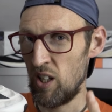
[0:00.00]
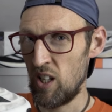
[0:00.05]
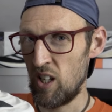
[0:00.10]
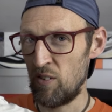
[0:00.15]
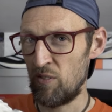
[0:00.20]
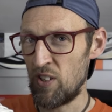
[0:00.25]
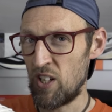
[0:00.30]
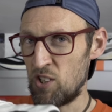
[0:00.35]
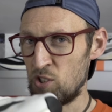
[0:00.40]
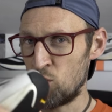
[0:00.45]

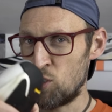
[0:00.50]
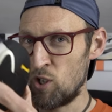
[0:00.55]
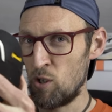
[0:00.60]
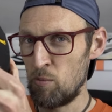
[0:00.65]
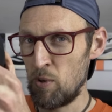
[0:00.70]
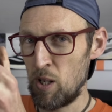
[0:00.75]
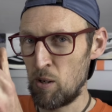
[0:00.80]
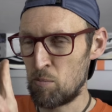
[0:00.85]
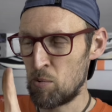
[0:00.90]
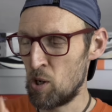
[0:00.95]
if that's going
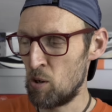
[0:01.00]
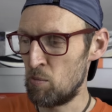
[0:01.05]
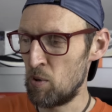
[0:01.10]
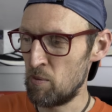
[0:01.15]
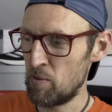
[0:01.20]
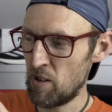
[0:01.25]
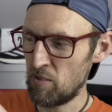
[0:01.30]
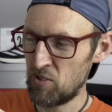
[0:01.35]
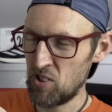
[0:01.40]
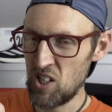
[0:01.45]
to be a
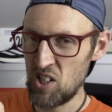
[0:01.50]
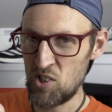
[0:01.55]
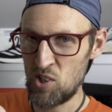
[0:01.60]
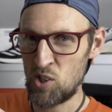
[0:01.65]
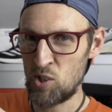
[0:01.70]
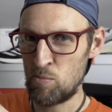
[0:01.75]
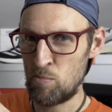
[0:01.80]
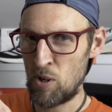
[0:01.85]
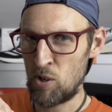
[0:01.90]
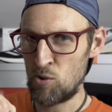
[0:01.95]
problem having these
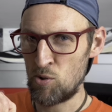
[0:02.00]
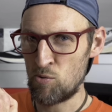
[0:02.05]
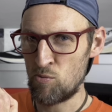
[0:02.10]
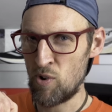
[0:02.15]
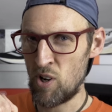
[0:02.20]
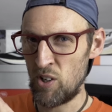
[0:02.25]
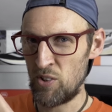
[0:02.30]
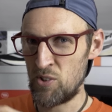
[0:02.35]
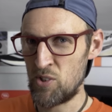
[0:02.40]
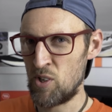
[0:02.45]
exposed
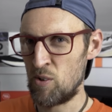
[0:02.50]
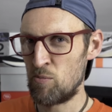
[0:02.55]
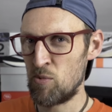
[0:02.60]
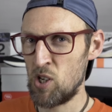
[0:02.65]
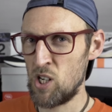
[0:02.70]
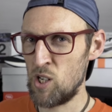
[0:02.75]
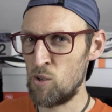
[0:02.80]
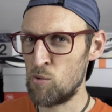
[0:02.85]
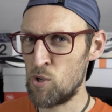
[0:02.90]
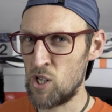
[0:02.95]
rods. I'm
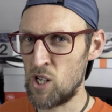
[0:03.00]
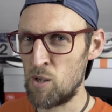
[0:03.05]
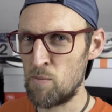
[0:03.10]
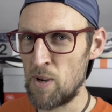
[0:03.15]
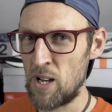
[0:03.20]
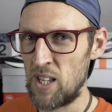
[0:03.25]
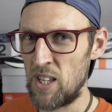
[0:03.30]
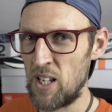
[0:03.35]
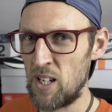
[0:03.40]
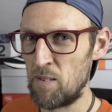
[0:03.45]
really worried
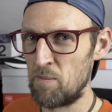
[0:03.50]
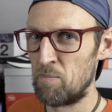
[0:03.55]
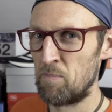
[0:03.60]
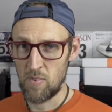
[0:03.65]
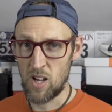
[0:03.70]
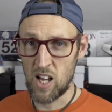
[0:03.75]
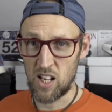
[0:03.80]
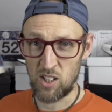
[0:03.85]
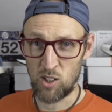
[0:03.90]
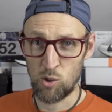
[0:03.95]
about
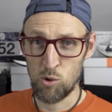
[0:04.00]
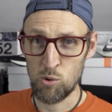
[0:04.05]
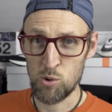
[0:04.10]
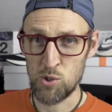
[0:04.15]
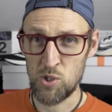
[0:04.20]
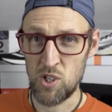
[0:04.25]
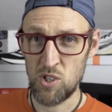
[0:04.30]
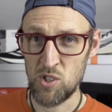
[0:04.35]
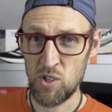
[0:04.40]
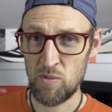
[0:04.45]
that. And of
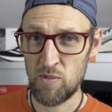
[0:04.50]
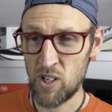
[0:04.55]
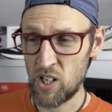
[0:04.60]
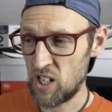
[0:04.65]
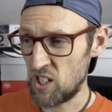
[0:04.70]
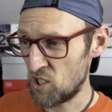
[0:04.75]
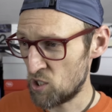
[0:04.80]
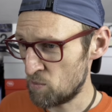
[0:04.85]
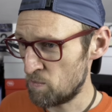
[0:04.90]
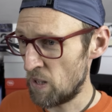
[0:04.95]
course it's a
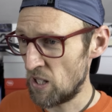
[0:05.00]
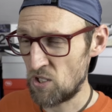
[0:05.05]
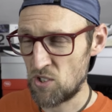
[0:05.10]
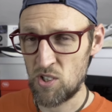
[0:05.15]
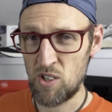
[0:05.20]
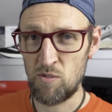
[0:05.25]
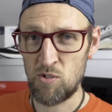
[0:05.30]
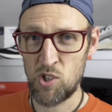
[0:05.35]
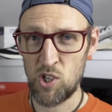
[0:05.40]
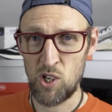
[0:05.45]
very
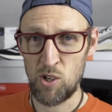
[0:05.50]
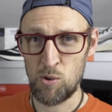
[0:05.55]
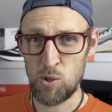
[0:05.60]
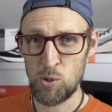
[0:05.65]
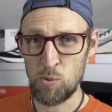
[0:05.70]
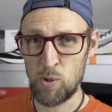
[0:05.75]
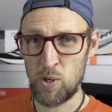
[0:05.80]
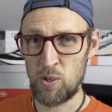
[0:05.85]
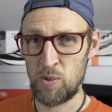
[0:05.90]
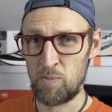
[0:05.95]
expensive shoe
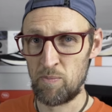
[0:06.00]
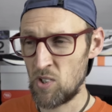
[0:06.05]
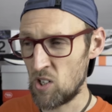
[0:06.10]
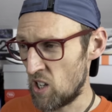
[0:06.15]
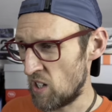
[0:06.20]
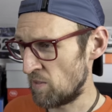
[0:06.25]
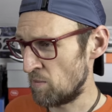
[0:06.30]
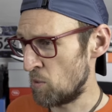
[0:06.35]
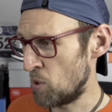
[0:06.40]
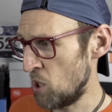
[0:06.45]
as well.
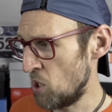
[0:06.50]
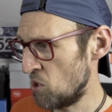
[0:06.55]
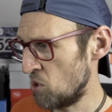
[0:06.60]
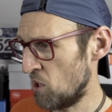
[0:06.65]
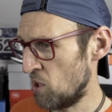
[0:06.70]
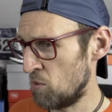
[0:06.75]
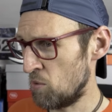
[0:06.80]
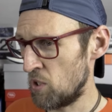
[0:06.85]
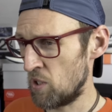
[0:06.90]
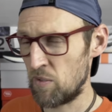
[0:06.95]
Not everybody's
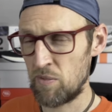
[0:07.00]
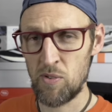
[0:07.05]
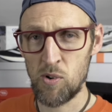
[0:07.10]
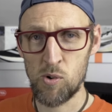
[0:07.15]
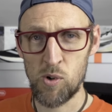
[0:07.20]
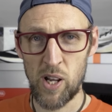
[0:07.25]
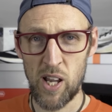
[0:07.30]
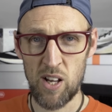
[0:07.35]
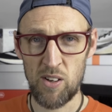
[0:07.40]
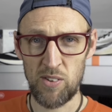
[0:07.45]
going to want to
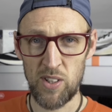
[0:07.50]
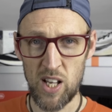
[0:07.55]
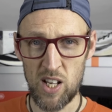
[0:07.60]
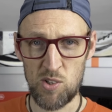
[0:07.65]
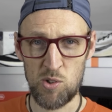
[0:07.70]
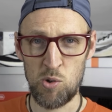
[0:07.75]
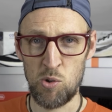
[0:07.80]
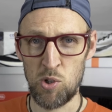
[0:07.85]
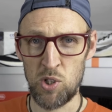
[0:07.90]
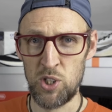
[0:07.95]
fork out
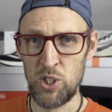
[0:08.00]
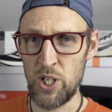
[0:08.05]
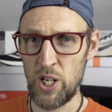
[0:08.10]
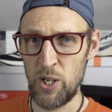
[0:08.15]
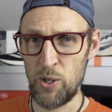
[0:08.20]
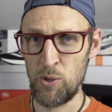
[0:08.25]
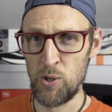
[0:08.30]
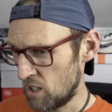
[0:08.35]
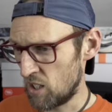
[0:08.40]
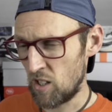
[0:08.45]
that sort of
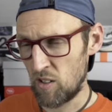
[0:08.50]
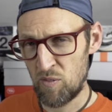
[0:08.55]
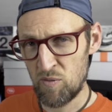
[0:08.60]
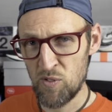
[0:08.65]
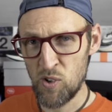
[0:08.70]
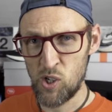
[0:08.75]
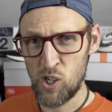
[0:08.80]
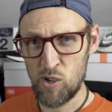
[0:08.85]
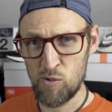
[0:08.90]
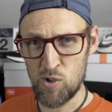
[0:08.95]
dough, and I
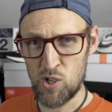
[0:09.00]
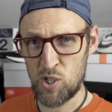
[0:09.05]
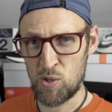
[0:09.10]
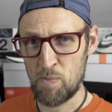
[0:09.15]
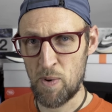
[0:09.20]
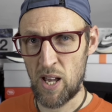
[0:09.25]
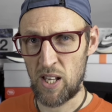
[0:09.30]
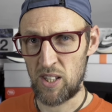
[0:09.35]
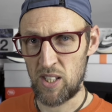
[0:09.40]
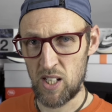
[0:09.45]
fully respect